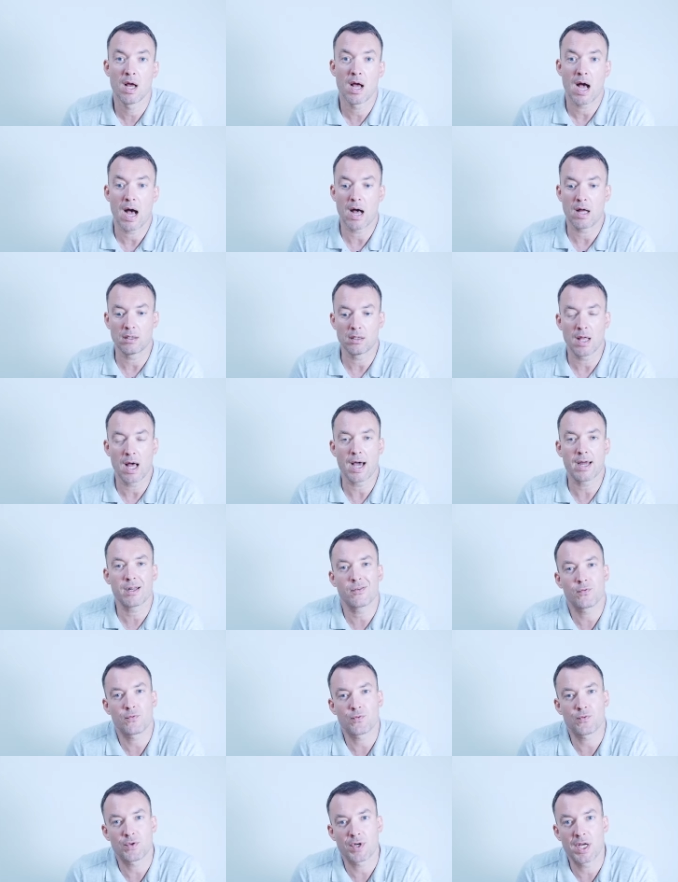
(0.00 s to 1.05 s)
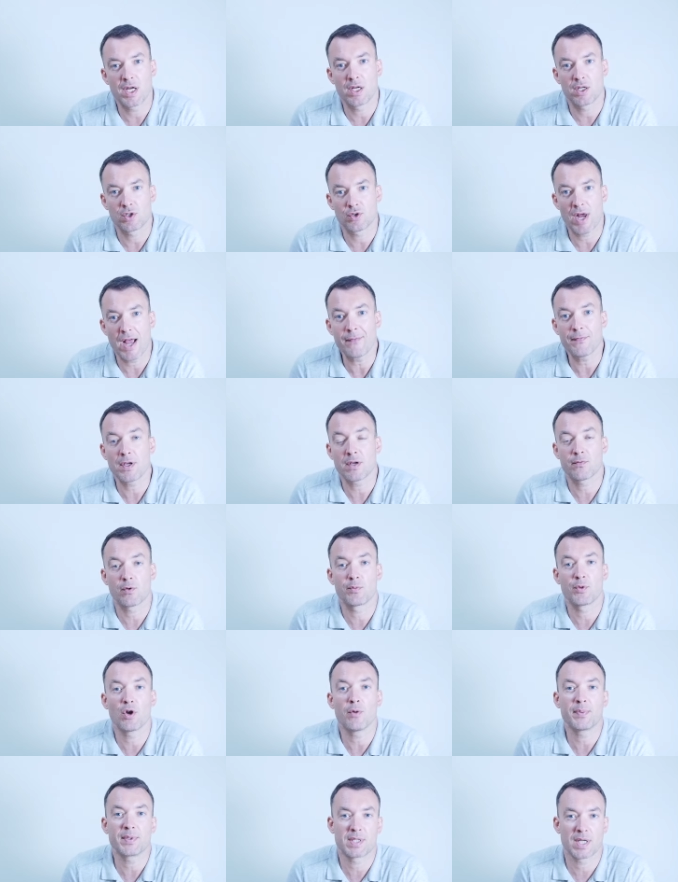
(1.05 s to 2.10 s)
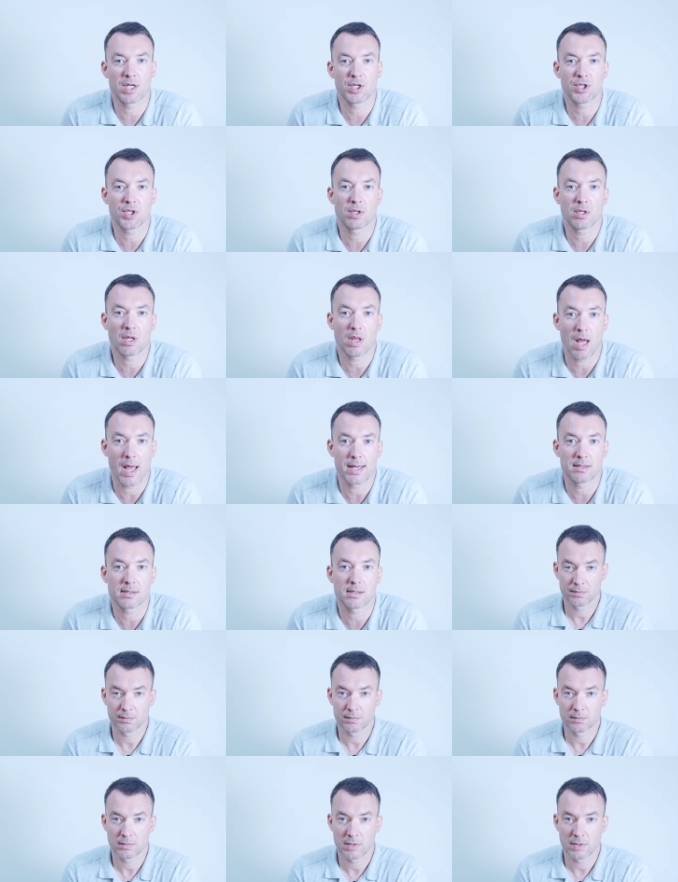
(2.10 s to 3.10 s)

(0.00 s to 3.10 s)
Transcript: a lot of free traffic from your potential clients.